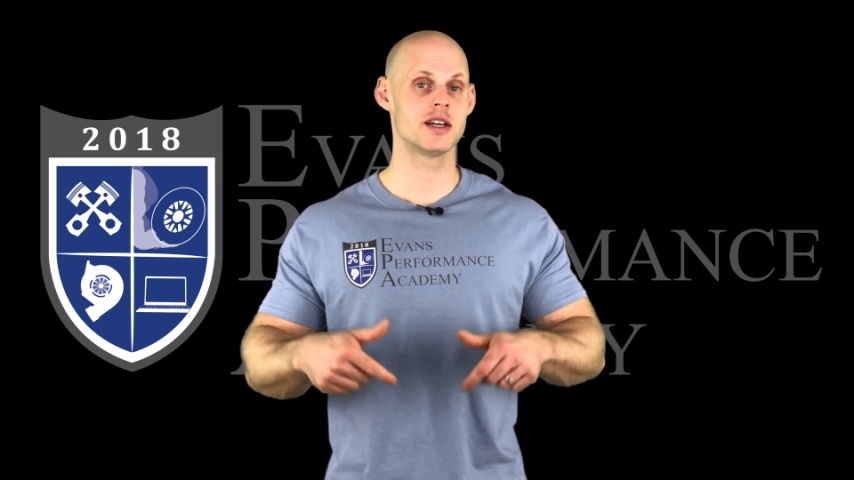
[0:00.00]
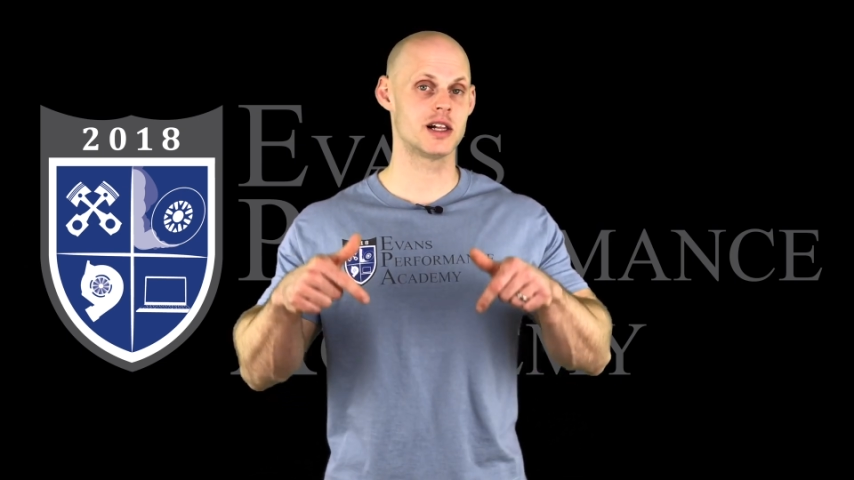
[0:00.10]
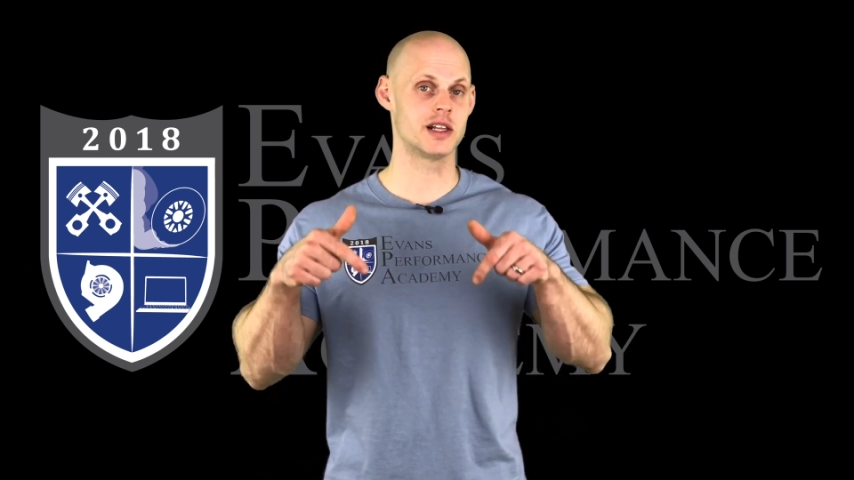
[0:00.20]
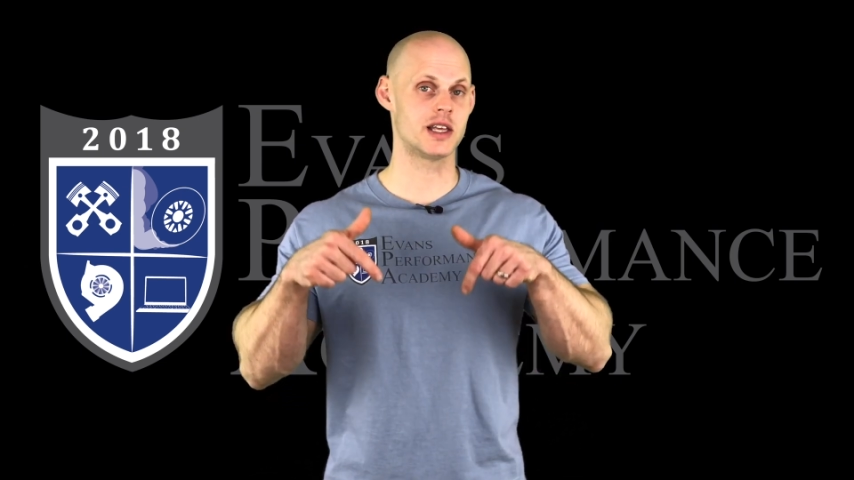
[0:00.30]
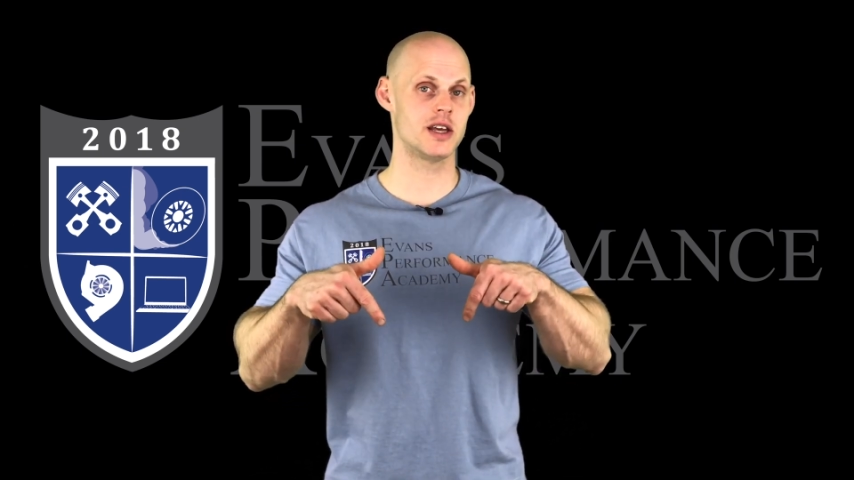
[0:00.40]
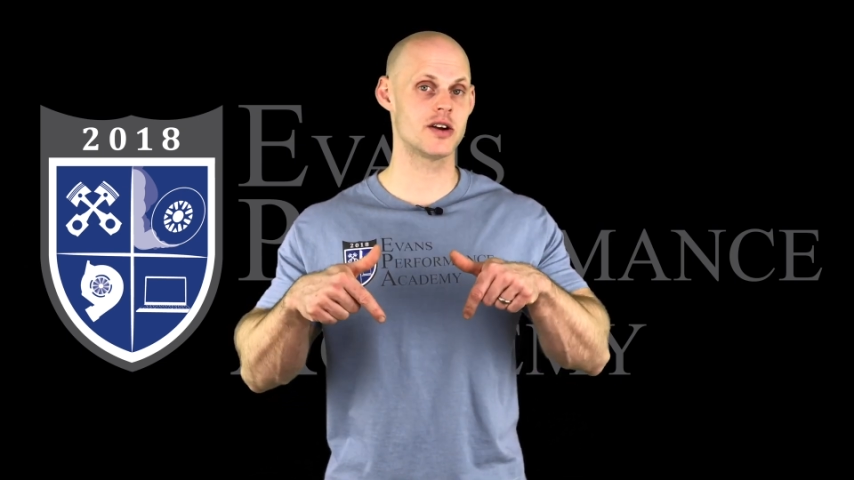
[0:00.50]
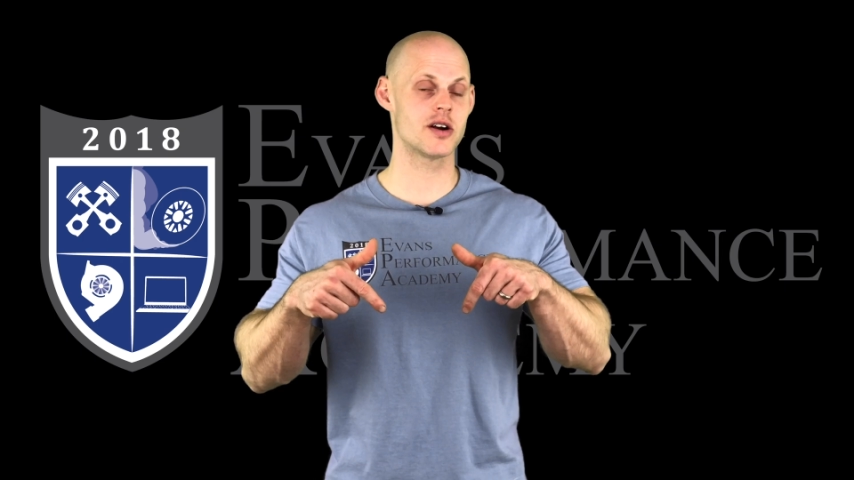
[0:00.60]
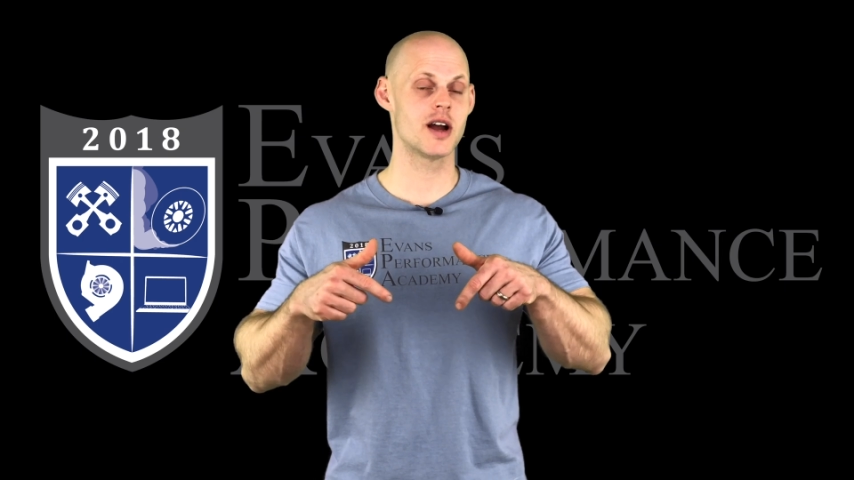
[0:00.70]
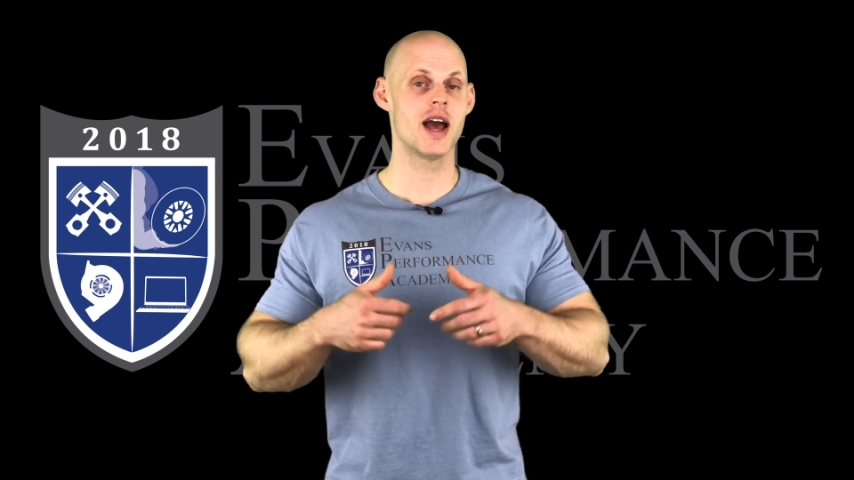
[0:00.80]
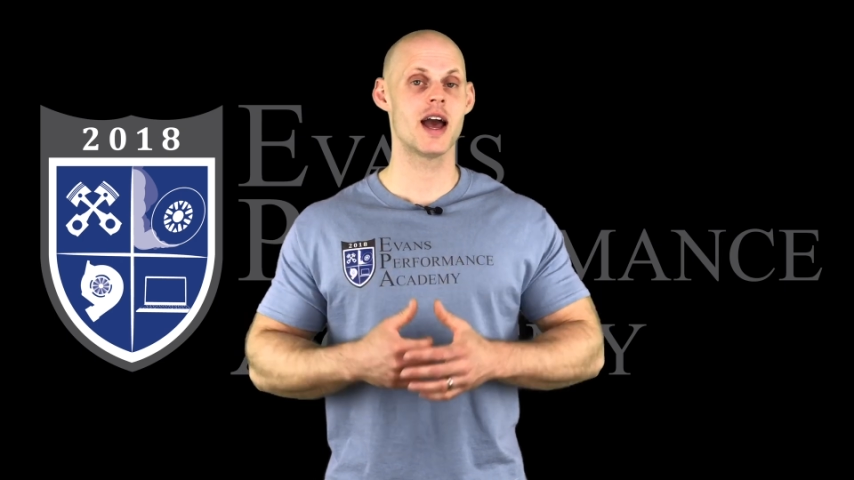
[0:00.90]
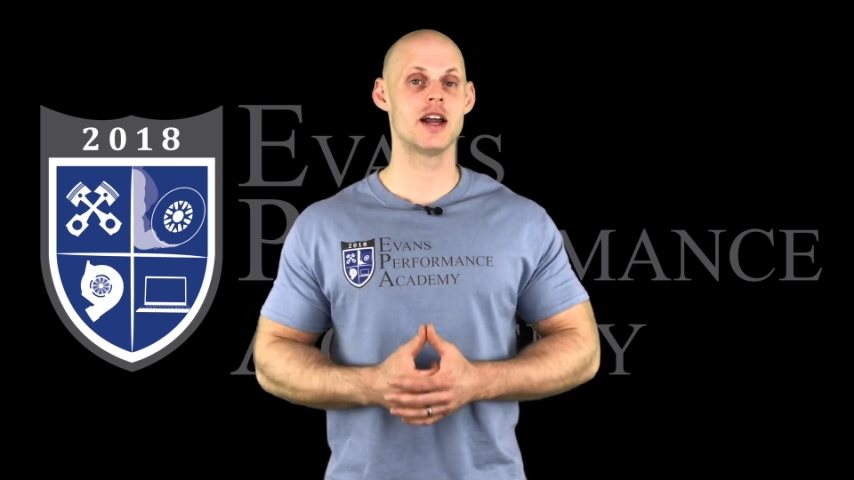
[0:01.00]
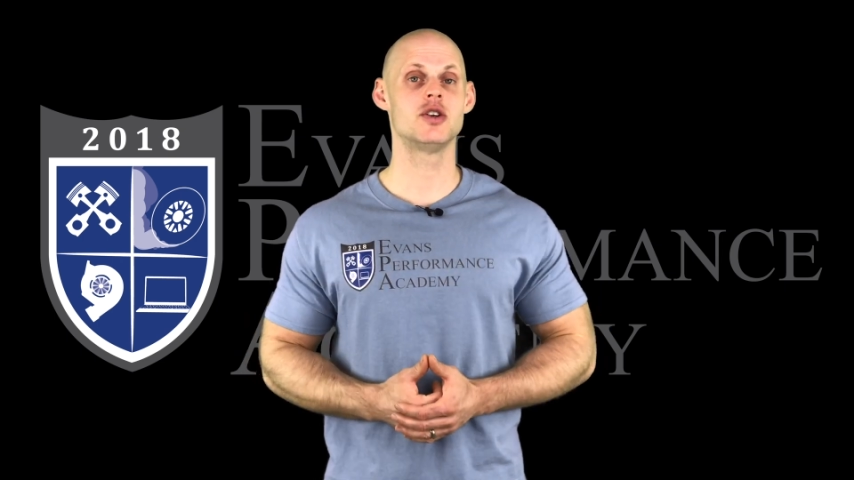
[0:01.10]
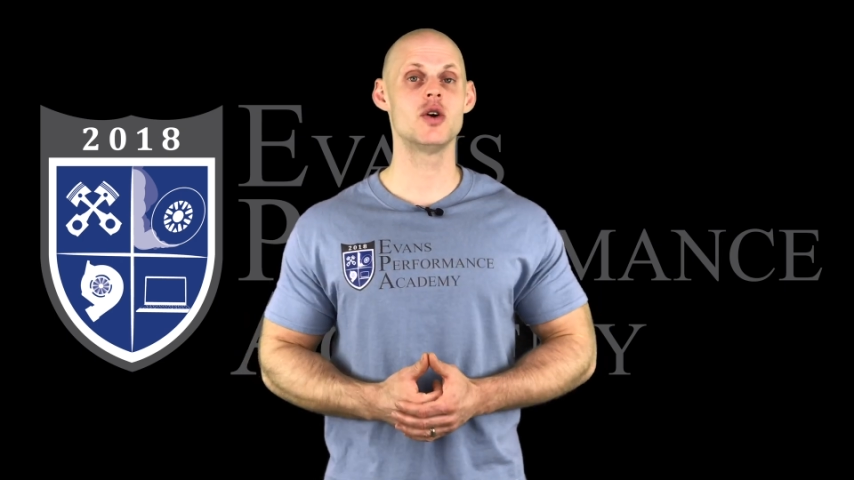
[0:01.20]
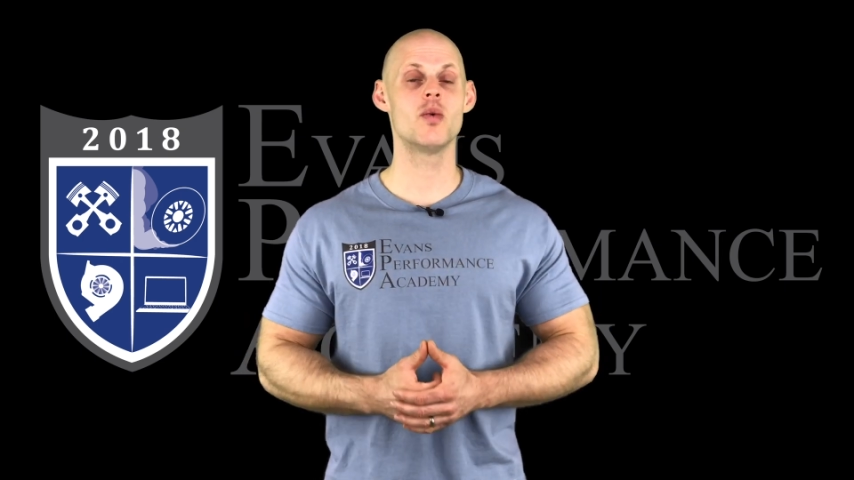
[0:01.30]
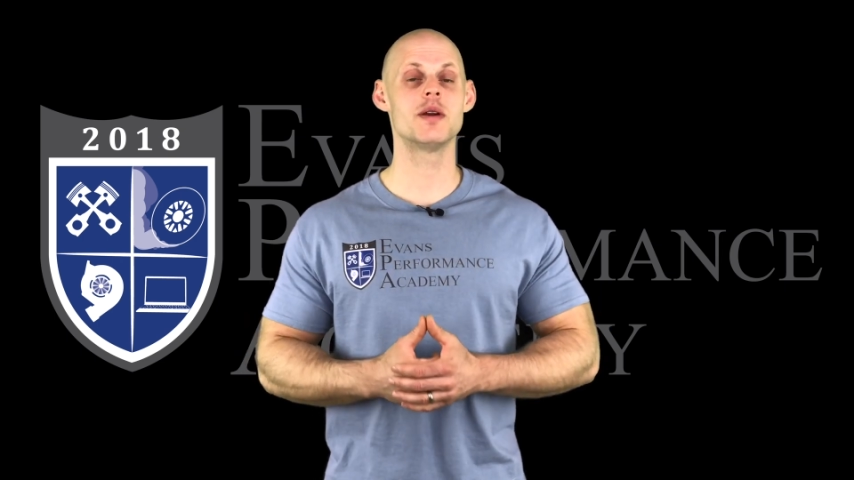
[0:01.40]
click here. And you
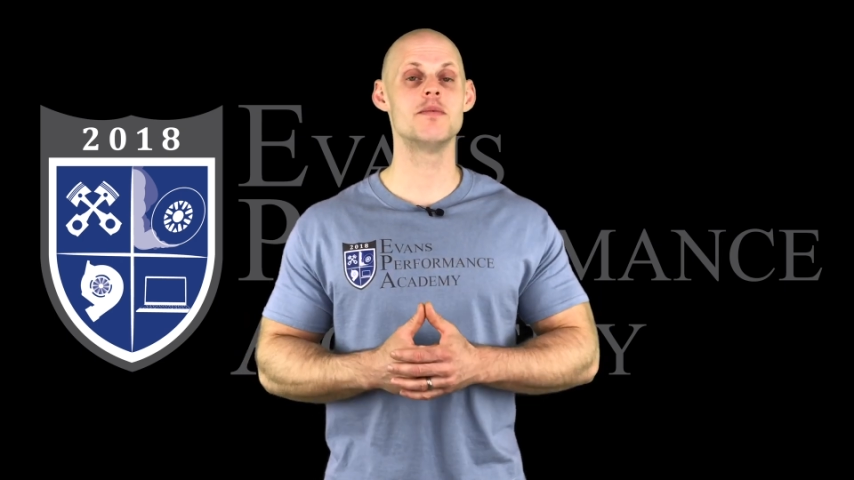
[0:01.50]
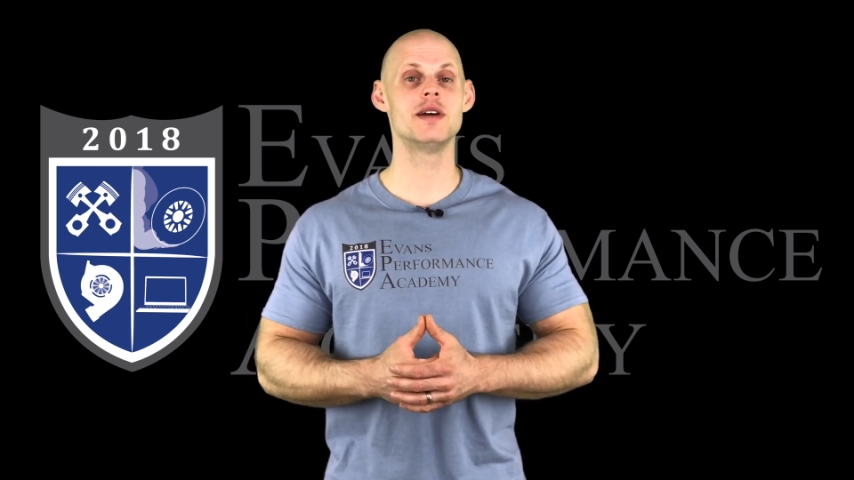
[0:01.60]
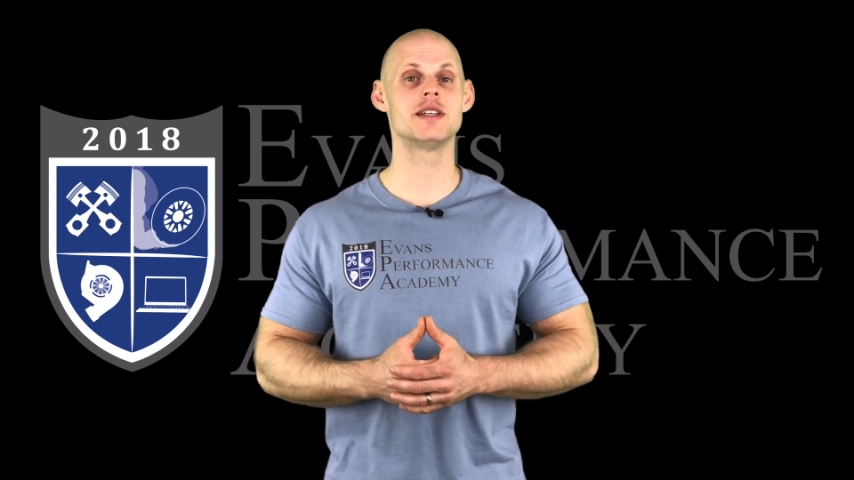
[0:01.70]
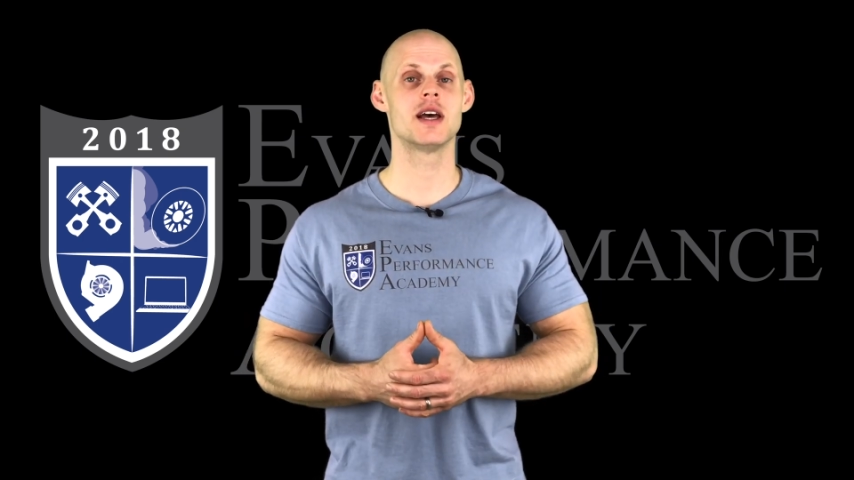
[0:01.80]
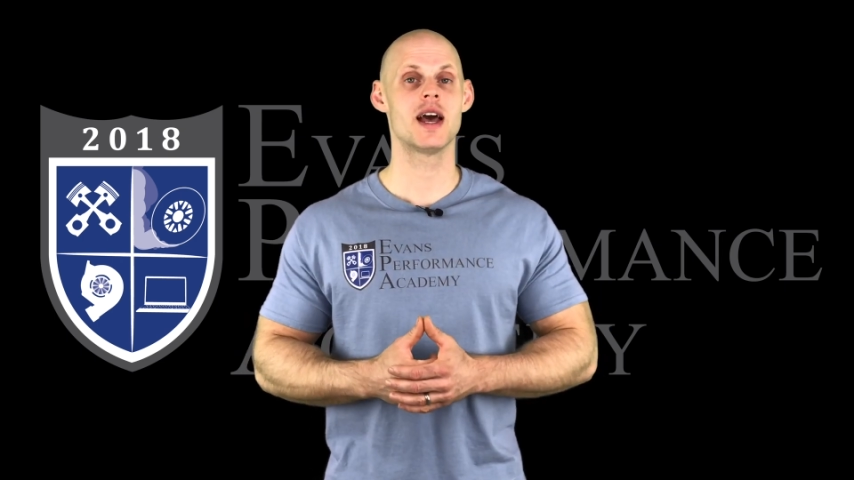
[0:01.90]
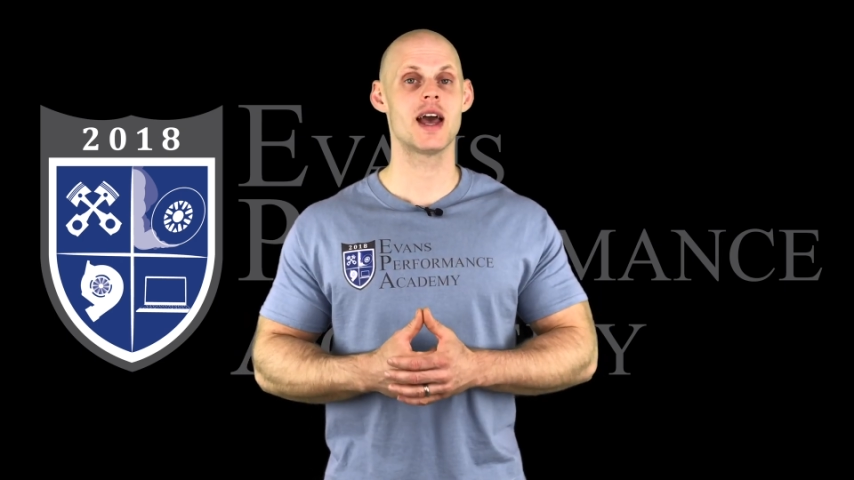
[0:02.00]
don't want to miss